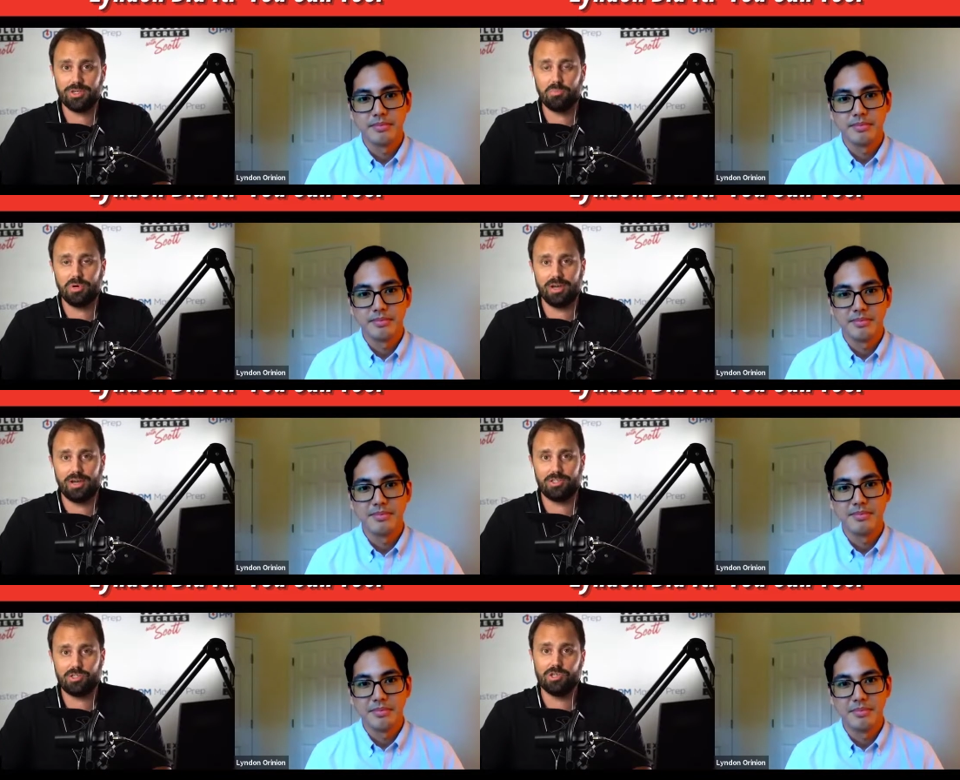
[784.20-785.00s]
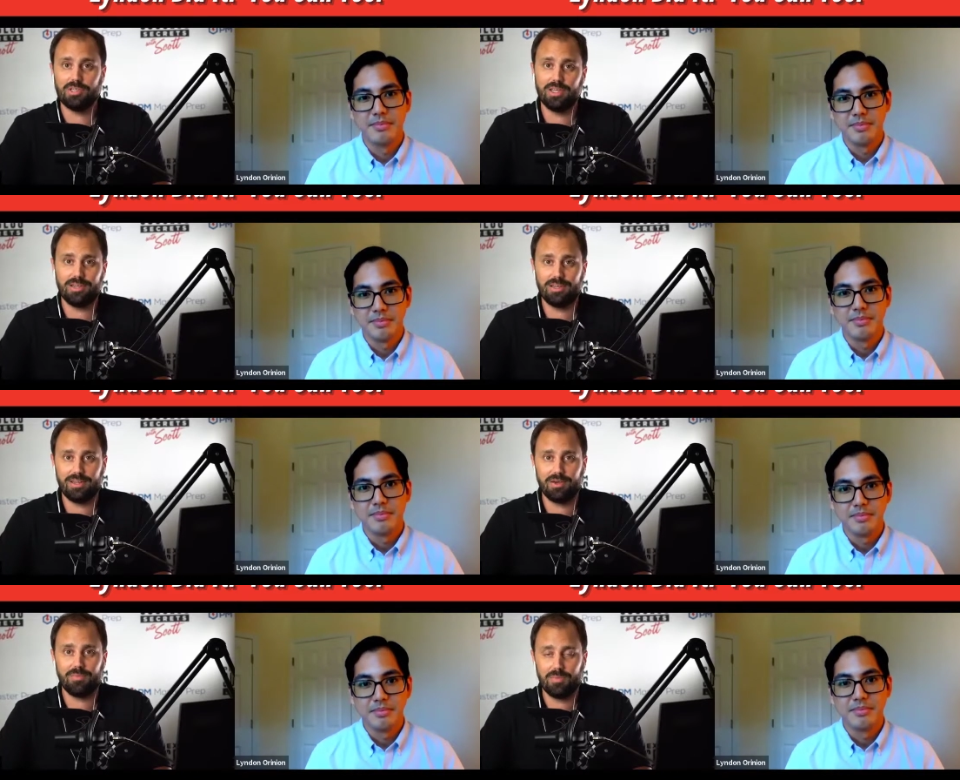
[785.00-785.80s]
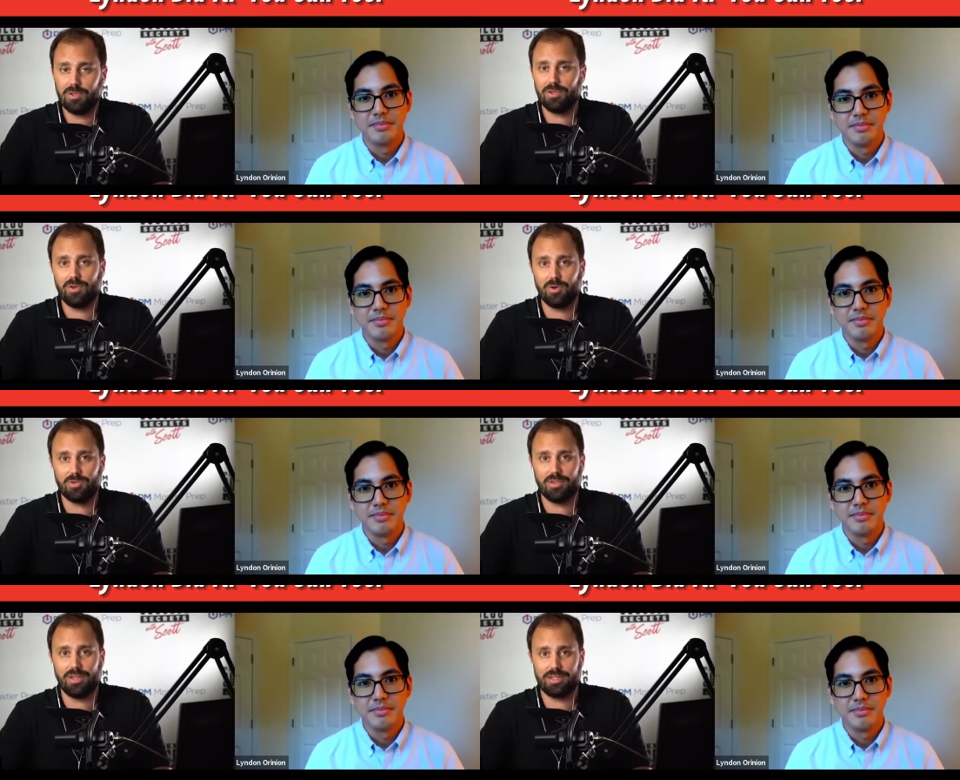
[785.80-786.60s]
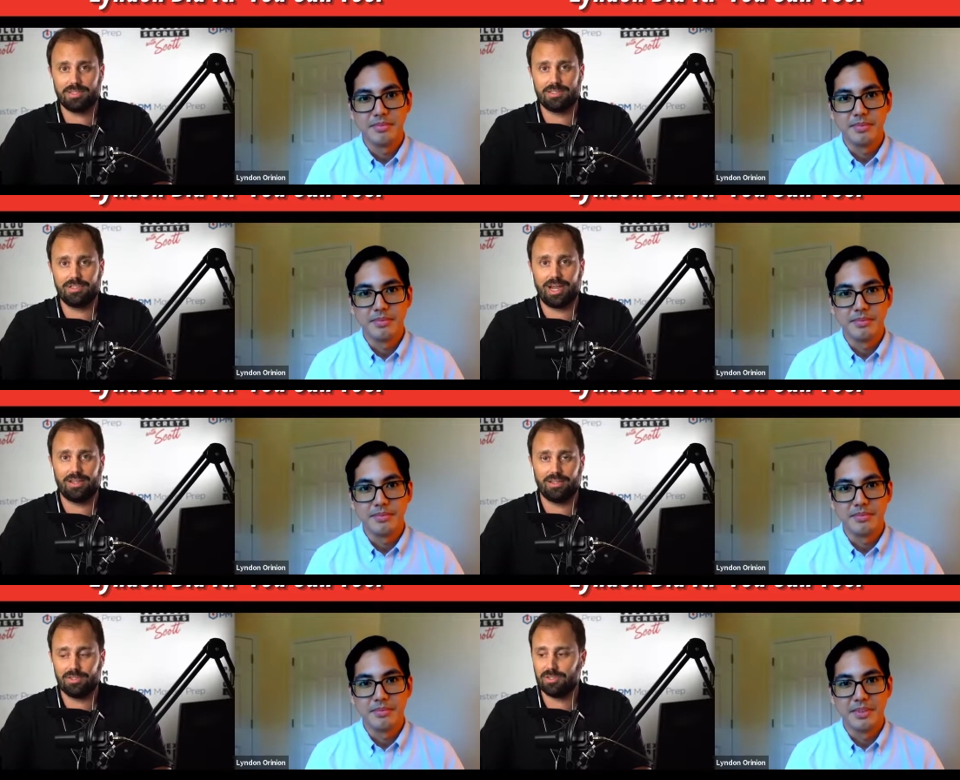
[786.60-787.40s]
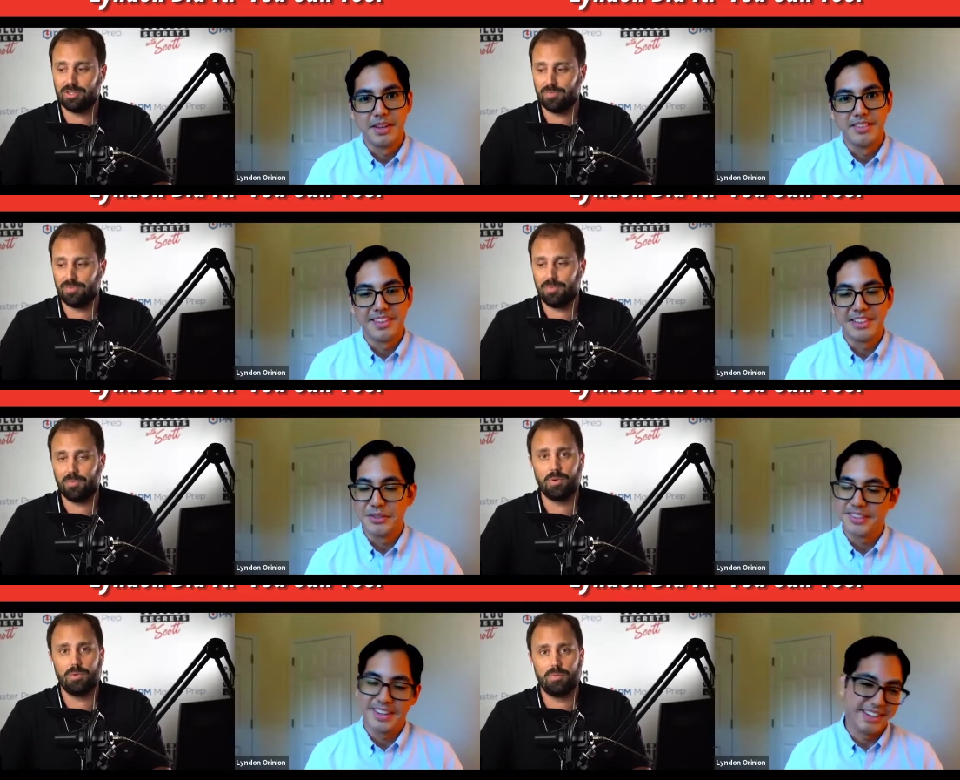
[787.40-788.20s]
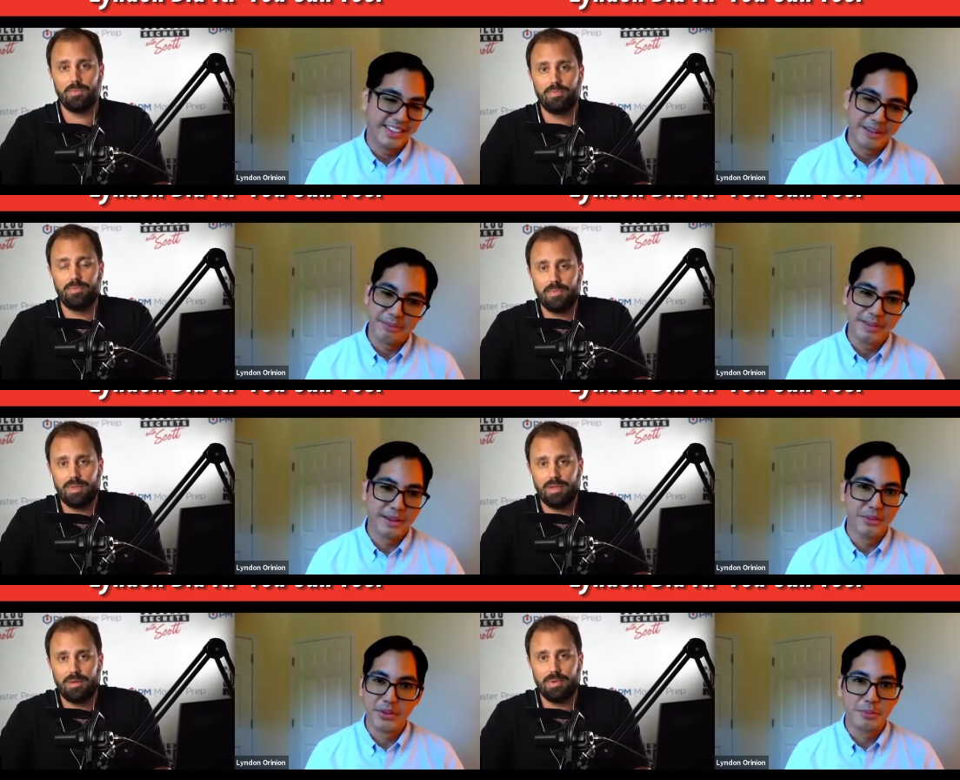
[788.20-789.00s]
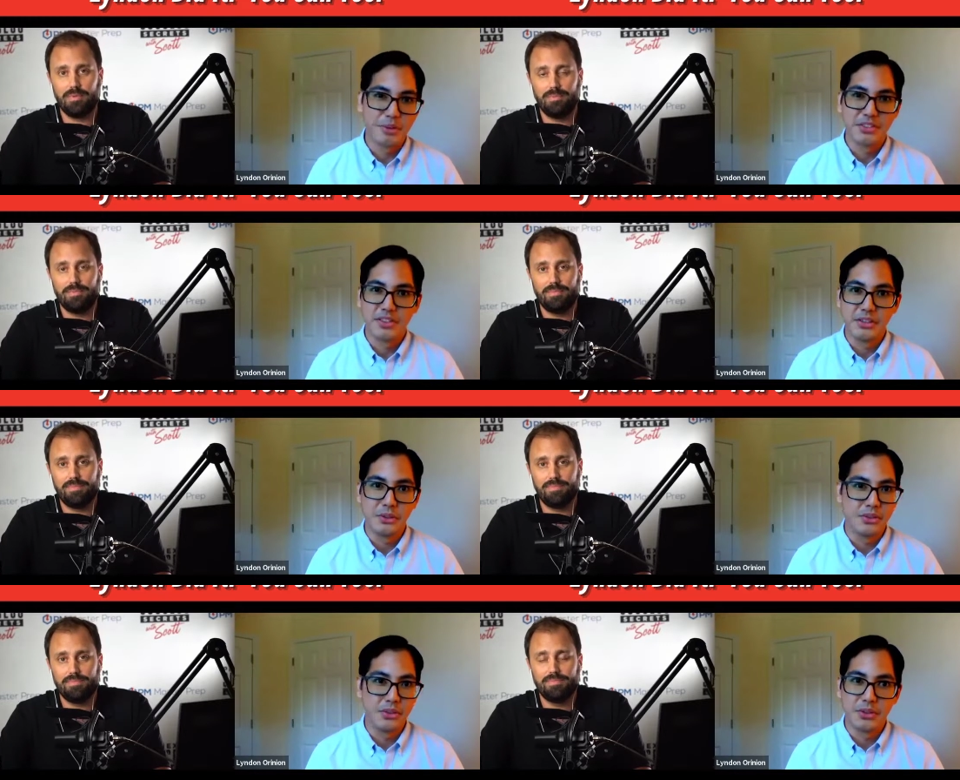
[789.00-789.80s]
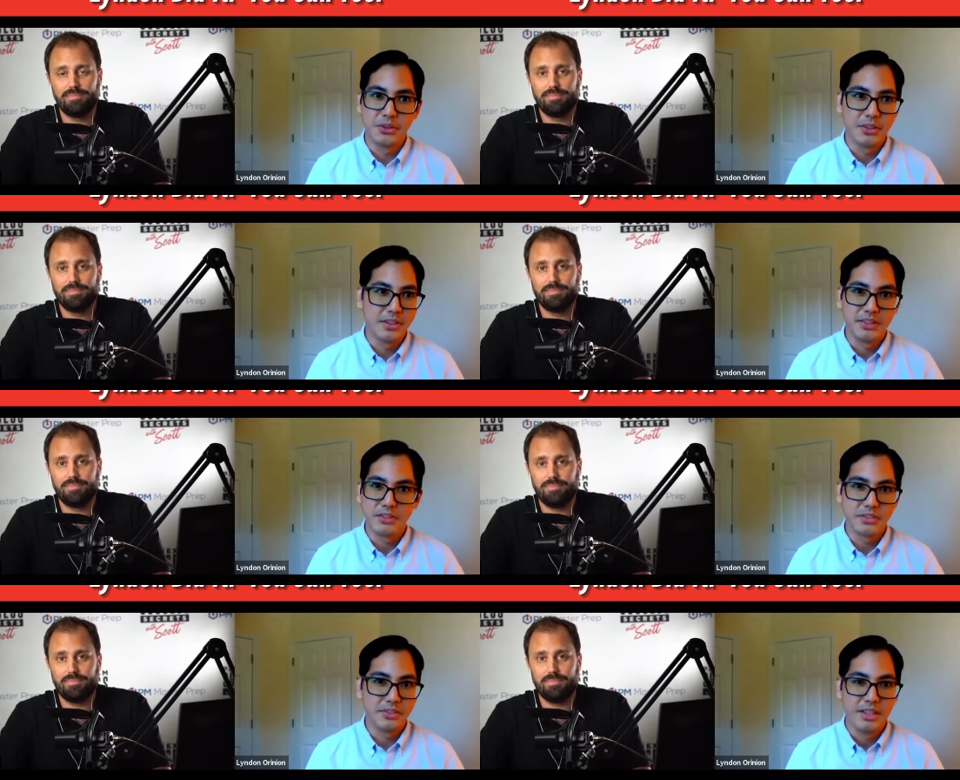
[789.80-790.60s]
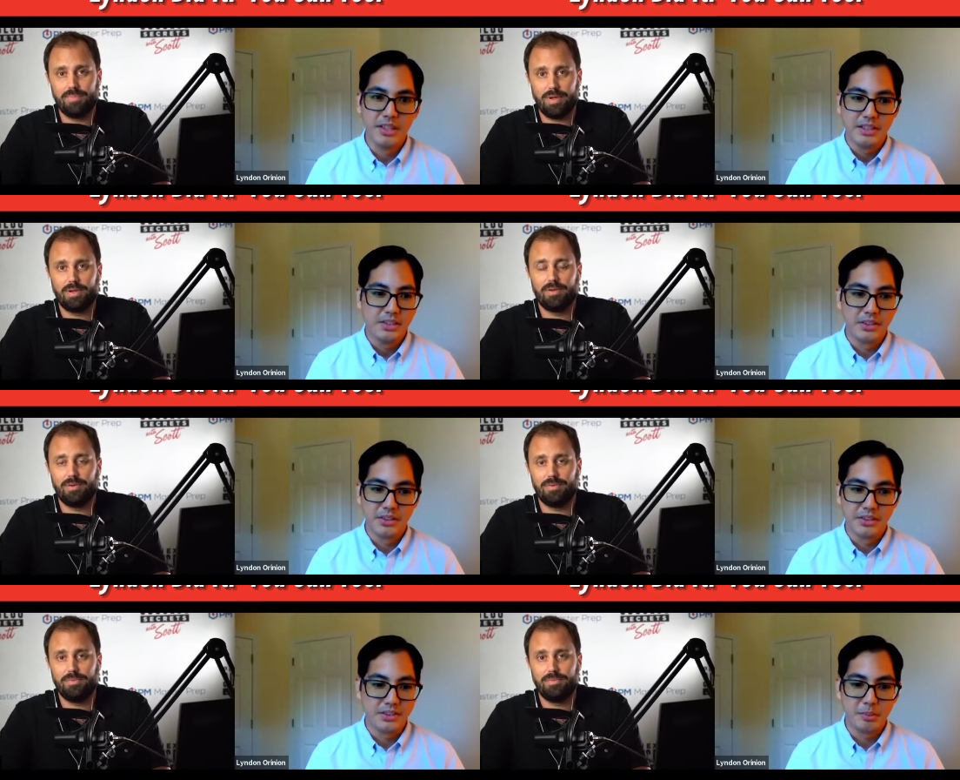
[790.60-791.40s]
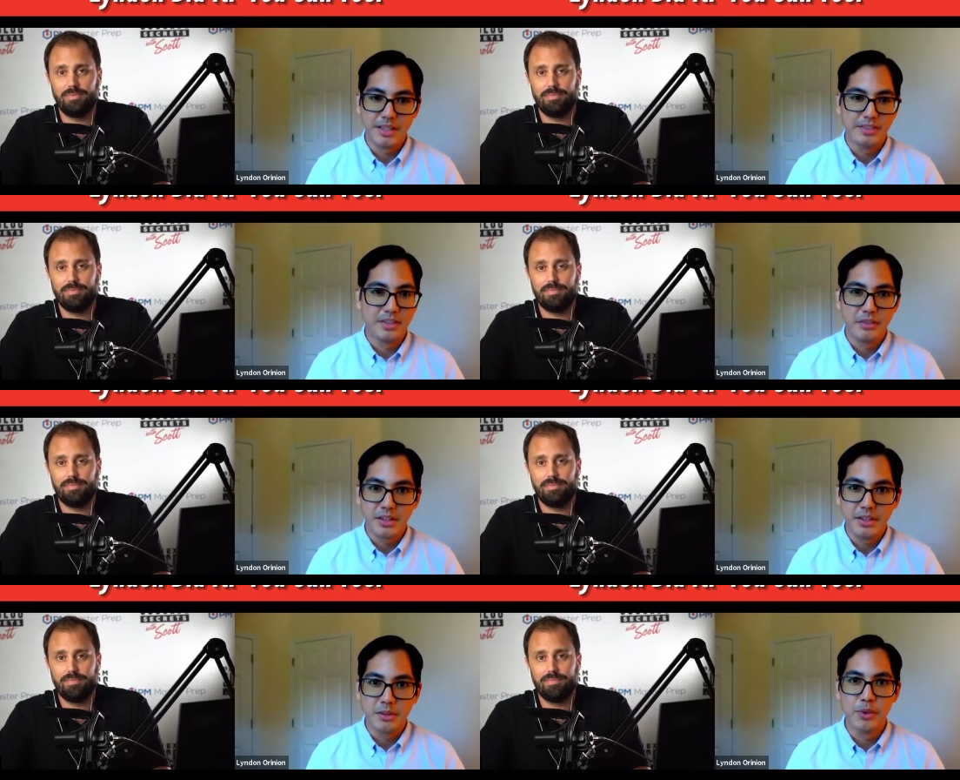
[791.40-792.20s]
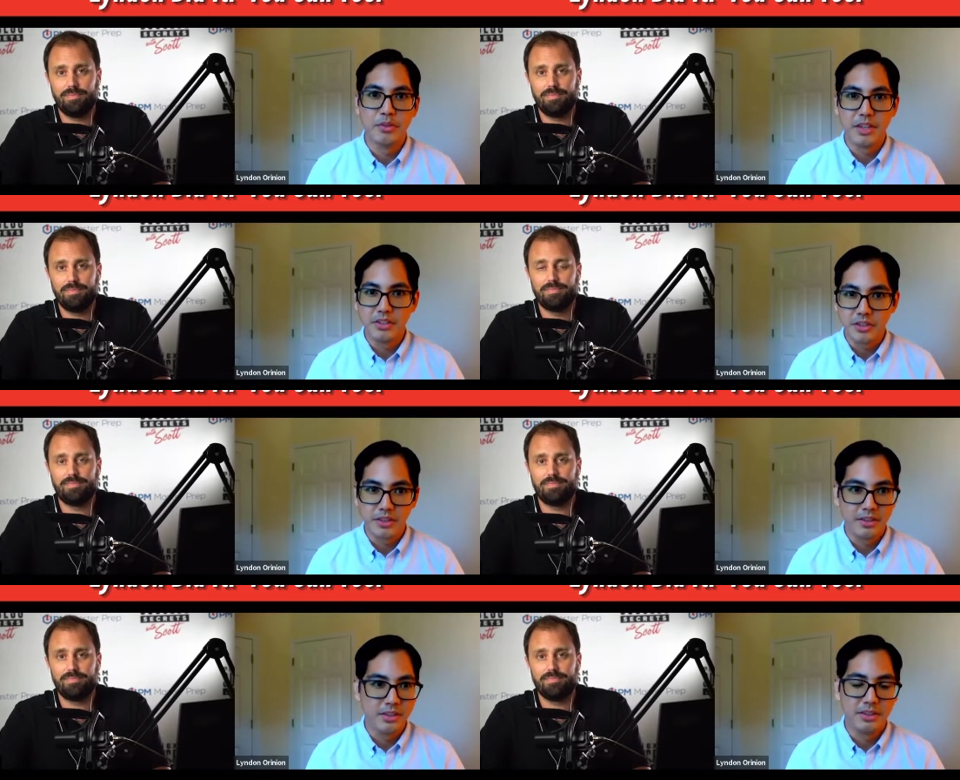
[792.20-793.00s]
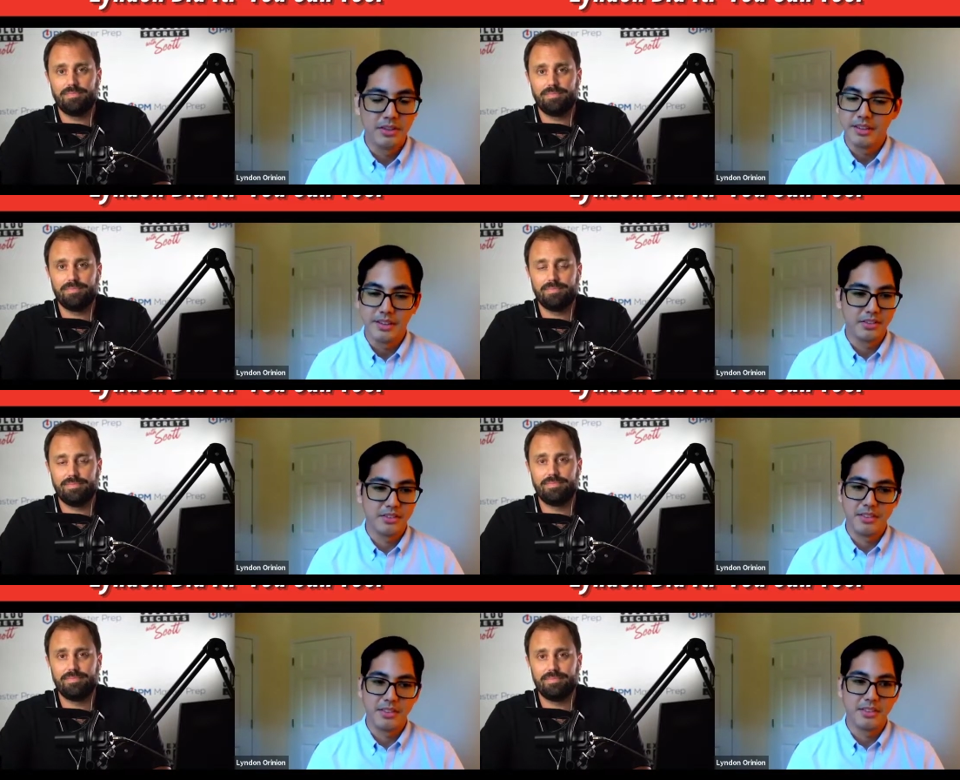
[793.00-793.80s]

Speaker 1: but uh, it's good that you know you're on to the next challenge. So yeah,
Speaker 2: thank you, Scott. I mean, I really appreciate you too. Just okay. cool. your your positivity, your motivation is